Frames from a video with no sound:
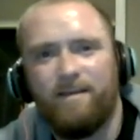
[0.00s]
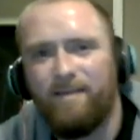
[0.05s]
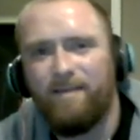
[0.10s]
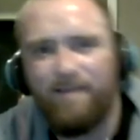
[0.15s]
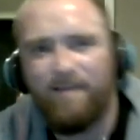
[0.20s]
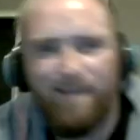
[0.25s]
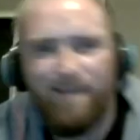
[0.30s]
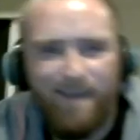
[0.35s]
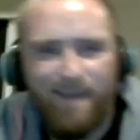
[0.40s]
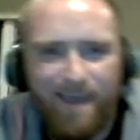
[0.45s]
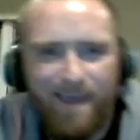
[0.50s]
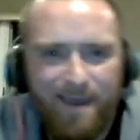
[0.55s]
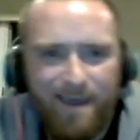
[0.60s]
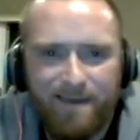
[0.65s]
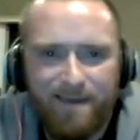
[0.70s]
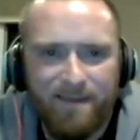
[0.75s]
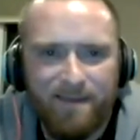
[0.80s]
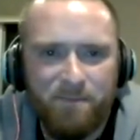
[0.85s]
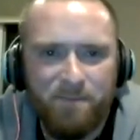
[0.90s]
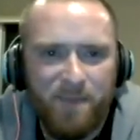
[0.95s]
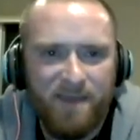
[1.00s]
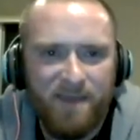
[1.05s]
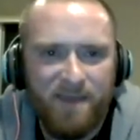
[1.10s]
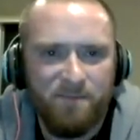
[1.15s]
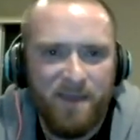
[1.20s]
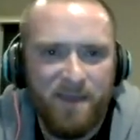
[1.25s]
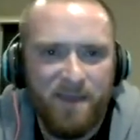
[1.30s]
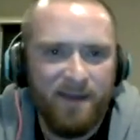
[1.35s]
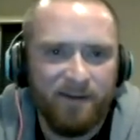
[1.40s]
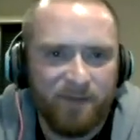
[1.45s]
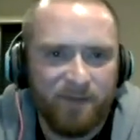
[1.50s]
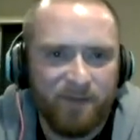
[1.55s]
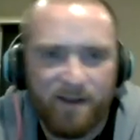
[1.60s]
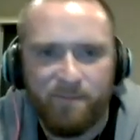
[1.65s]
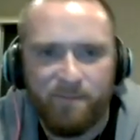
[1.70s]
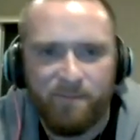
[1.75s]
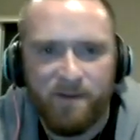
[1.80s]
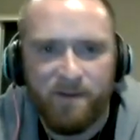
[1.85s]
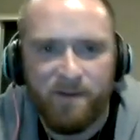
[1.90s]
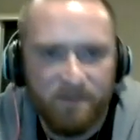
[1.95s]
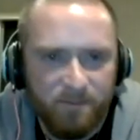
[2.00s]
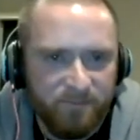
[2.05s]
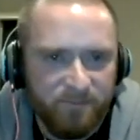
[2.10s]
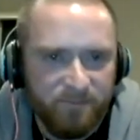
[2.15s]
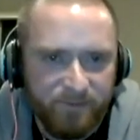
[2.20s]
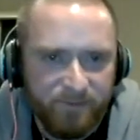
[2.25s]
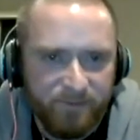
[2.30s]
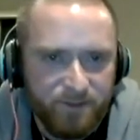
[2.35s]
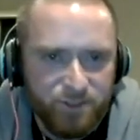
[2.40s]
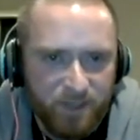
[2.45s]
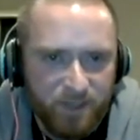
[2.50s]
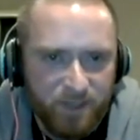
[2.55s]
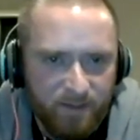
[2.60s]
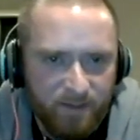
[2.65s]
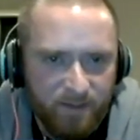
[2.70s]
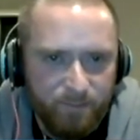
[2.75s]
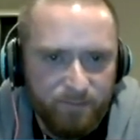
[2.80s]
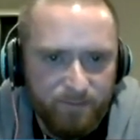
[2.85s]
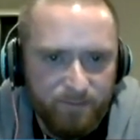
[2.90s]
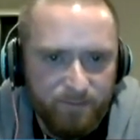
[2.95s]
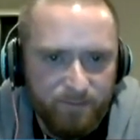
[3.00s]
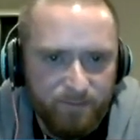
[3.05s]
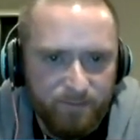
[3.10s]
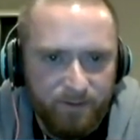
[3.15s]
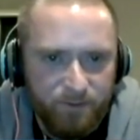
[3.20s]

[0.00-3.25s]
Yeah, and then Peyton Manning recommended him for the job in New York.